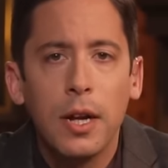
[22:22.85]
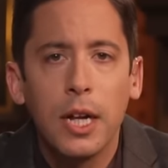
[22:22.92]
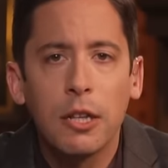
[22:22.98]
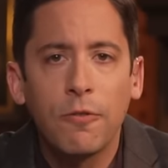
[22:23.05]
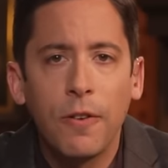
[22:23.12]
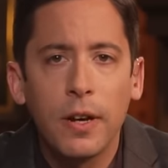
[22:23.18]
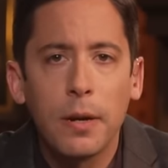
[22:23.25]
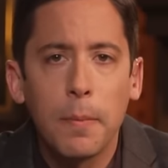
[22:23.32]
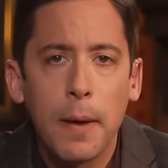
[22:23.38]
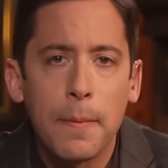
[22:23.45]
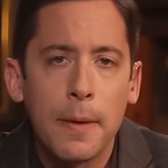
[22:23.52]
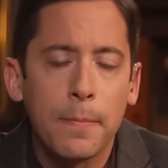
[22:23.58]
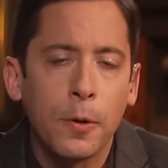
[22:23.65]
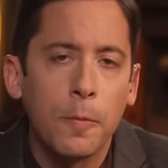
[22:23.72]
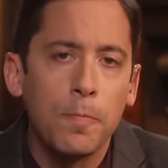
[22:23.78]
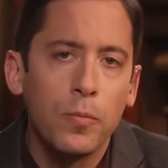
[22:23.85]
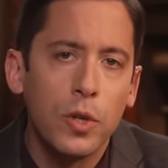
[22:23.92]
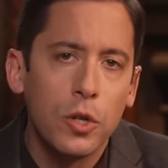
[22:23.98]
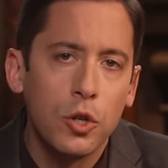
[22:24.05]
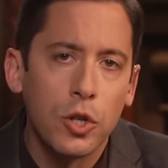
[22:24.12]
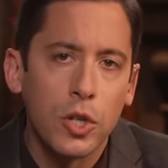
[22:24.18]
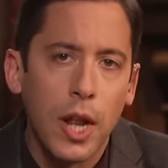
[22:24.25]
It's funded by people
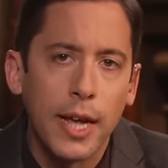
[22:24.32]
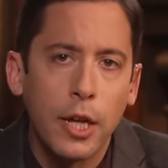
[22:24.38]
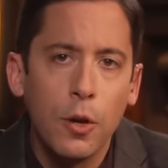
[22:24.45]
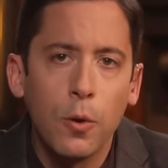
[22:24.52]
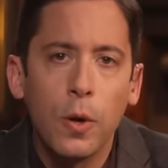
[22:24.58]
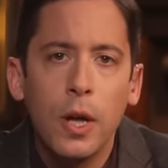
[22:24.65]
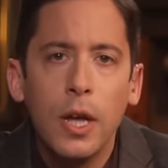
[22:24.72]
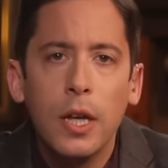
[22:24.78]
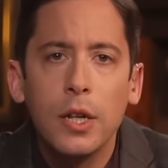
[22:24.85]
just like you.